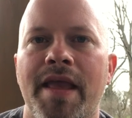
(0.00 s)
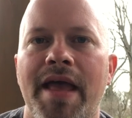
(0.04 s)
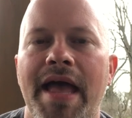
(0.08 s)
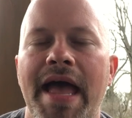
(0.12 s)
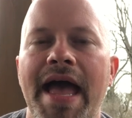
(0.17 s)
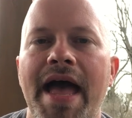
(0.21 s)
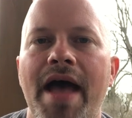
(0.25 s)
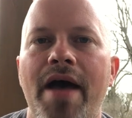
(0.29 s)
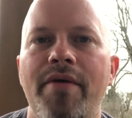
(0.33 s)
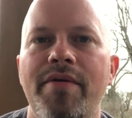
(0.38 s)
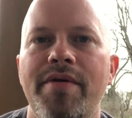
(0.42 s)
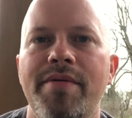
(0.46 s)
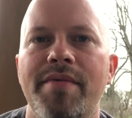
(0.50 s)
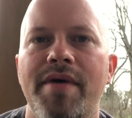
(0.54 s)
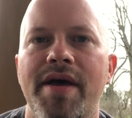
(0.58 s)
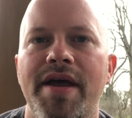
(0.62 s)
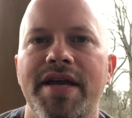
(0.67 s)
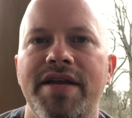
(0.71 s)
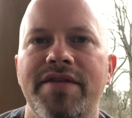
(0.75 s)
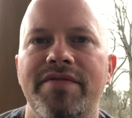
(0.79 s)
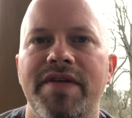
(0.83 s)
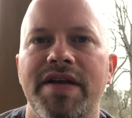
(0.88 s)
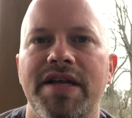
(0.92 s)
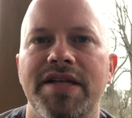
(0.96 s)
How am
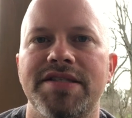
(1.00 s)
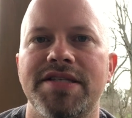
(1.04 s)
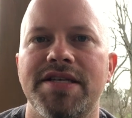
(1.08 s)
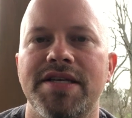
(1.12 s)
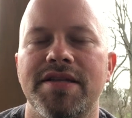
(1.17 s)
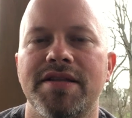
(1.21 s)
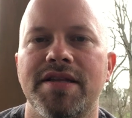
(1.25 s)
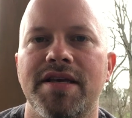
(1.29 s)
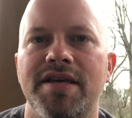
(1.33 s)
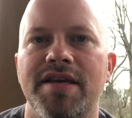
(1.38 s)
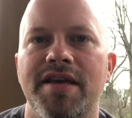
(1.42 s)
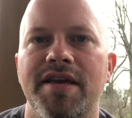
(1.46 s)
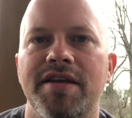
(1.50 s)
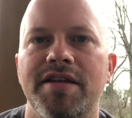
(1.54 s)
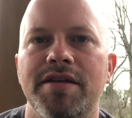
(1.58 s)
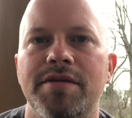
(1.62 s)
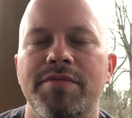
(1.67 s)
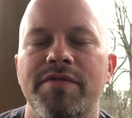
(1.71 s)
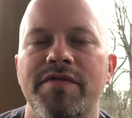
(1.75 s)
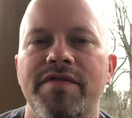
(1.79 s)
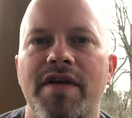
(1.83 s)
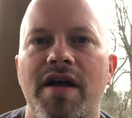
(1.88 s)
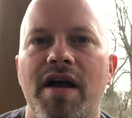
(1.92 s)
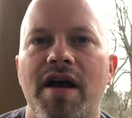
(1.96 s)
I advancing the
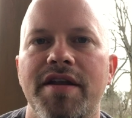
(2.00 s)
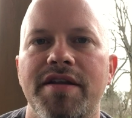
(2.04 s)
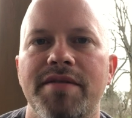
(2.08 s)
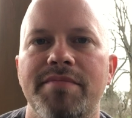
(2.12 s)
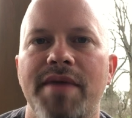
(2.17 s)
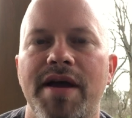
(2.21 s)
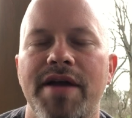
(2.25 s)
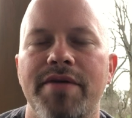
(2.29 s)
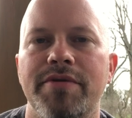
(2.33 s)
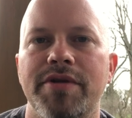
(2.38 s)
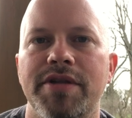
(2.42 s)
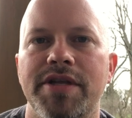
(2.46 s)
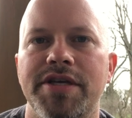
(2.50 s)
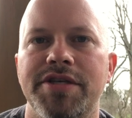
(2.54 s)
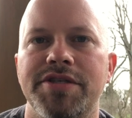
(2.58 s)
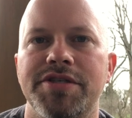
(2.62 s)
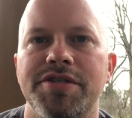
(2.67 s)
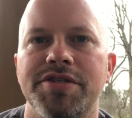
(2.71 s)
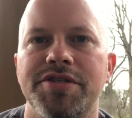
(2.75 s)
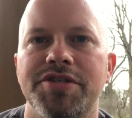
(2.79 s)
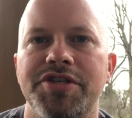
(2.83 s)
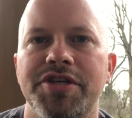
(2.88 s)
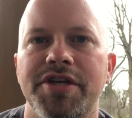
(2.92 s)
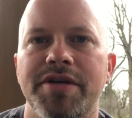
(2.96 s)
kingdom of God in my
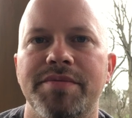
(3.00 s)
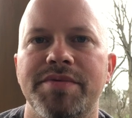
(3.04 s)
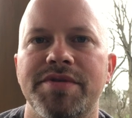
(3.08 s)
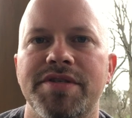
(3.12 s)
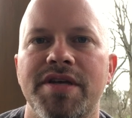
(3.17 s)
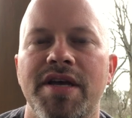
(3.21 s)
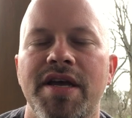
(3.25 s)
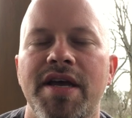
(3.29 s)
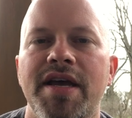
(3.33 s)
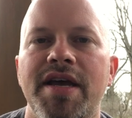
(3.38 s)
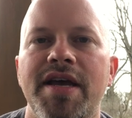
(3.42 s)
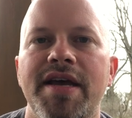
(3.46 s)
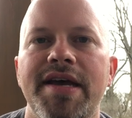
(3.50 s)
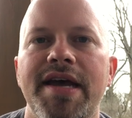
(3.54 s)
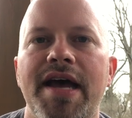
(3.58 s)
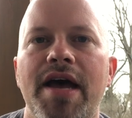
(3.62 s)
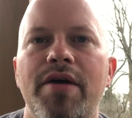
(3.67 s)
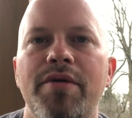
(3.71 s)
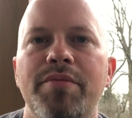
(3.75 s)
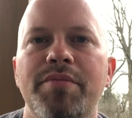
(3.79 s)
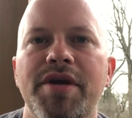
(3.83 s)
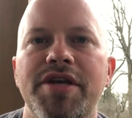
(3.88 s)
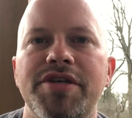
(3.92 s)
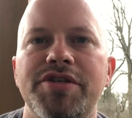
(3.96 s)
relationships?
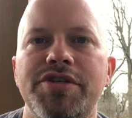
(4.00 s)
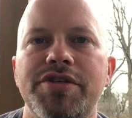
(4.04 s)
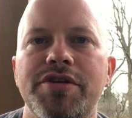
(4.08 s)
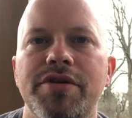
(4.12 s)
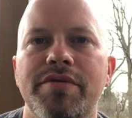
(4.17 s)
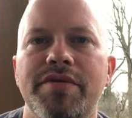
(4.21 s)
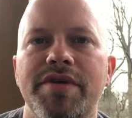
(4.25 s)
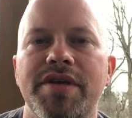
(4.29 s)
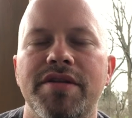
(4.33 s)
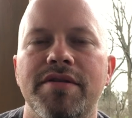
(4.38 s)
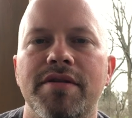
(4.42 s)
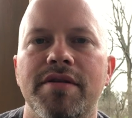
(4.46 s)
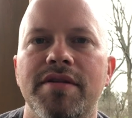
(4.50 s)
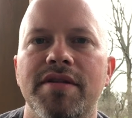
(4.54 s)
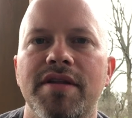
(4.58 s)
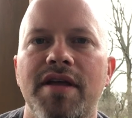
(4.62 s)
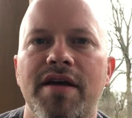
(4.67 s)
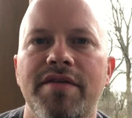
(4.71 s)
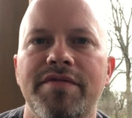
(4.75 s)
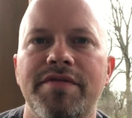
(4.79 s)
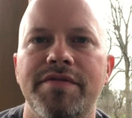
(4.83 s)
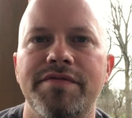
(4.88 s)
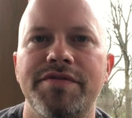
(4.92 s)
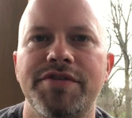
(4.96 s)
How am I showing the
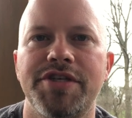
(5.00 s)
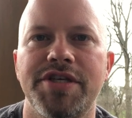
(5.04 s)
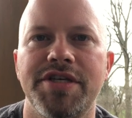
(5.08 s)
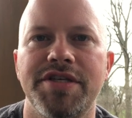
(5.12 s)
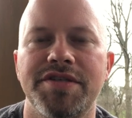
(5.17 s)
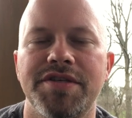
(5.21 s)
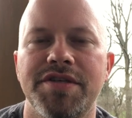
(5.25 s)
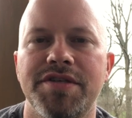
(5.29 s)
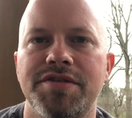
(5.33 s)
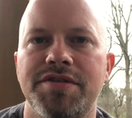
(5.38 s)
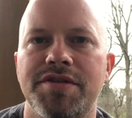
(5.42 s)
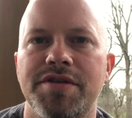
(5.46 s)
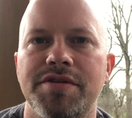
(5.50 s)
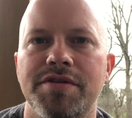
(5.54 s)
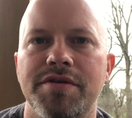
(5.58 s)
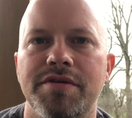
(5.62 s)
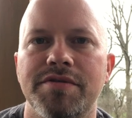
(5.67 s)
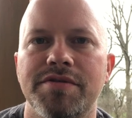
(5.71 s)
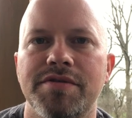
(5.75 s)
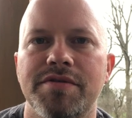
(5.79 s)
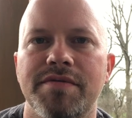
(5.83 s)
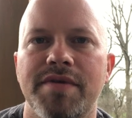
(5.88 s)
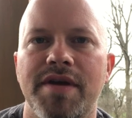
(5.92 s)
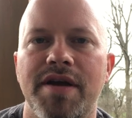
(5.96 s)
love of Jesus to
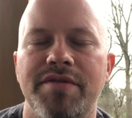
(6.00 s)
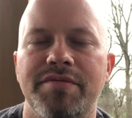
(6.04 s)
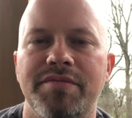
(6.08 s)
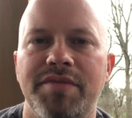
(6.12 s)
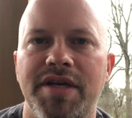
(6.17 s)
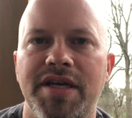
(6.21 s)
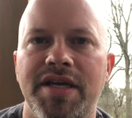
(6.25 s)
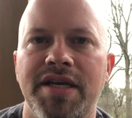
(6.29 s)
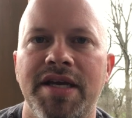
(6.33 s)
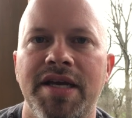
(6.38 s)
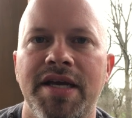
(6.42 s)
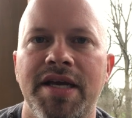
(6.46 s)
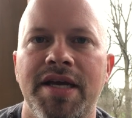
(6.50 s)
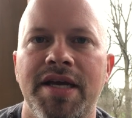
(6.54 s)
those around me?